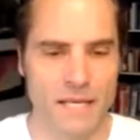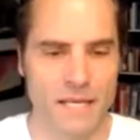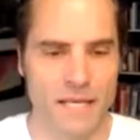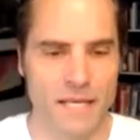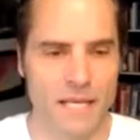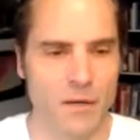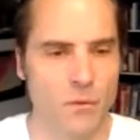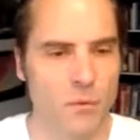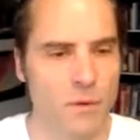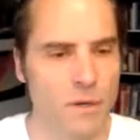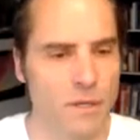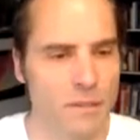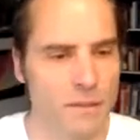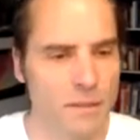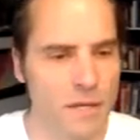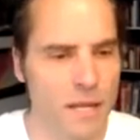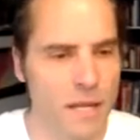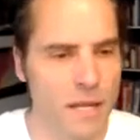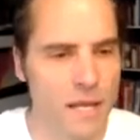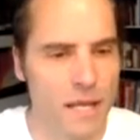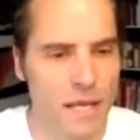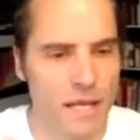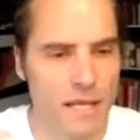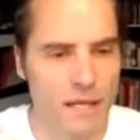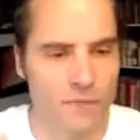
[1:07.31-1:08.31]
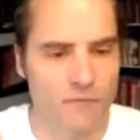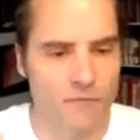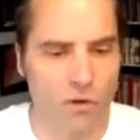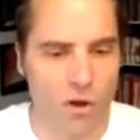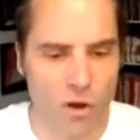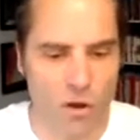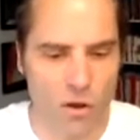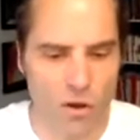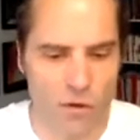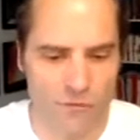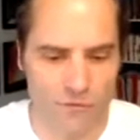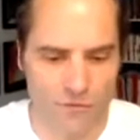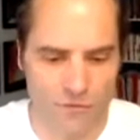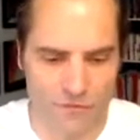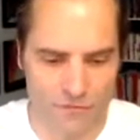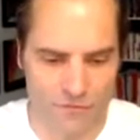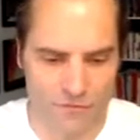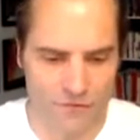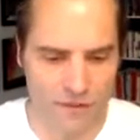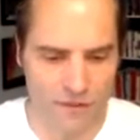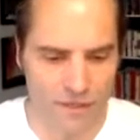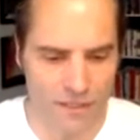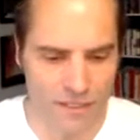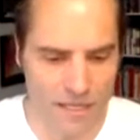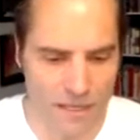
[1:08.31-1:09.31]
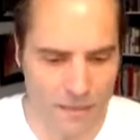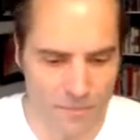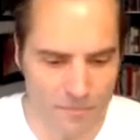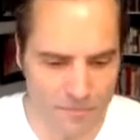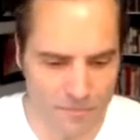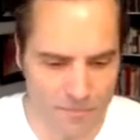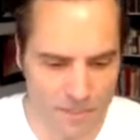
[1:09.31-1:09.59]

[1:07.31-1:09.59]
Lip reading: It would involve filling up